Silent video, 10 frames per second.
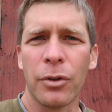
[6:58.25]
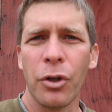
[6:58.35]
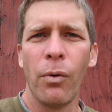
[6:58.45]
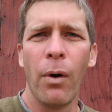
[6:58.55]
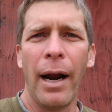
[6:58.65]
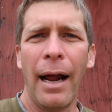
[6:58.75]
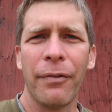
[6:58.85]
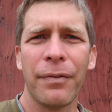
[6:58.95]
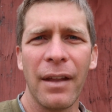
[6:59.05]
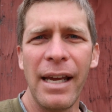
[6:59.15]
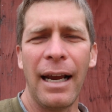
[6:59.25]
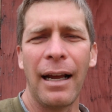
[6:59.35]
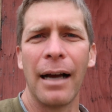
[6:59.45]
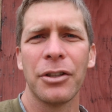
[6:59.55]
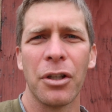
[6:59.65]
do what I
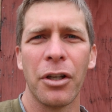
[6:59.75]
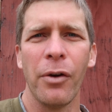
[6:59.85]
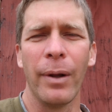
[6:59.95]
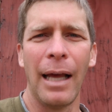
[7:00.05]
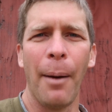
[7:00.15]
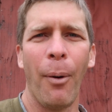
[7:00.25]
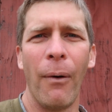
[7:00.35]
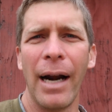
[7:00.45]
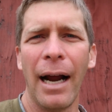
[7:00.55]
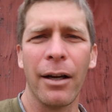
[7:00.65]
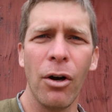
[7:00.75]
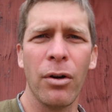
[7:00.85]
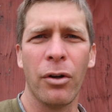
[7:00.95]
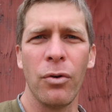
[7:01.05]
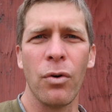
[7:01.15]
think I should do at that point. I go
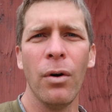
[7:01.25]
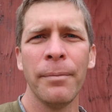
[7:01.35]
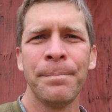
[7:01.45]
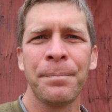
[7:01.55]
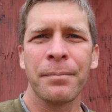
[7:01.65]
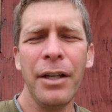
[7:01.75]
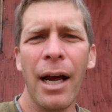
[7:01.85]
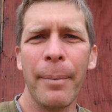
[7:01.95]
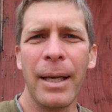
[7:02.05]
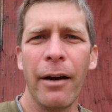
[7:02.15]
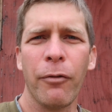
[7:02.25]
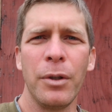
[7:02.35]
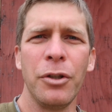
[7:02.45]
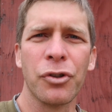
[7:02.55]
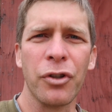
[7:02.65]
to Google. You got to be careful
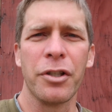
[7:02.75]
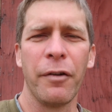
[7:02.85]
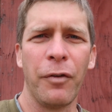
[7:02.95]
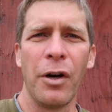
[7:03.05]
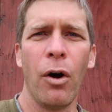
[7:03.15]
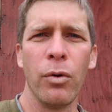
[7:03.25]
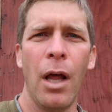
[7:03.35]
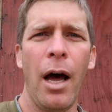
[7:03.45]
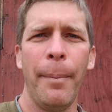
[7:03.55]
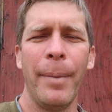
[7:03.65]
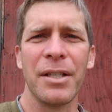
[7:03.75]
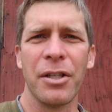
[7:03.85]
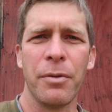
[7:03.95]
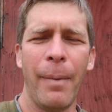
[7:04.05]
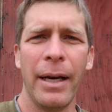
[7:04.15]
when you're searching for your own lawn
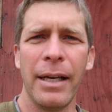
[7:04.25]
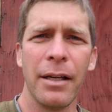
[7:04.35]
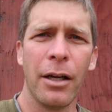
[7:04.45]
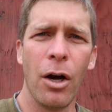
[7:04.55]
business. You might need to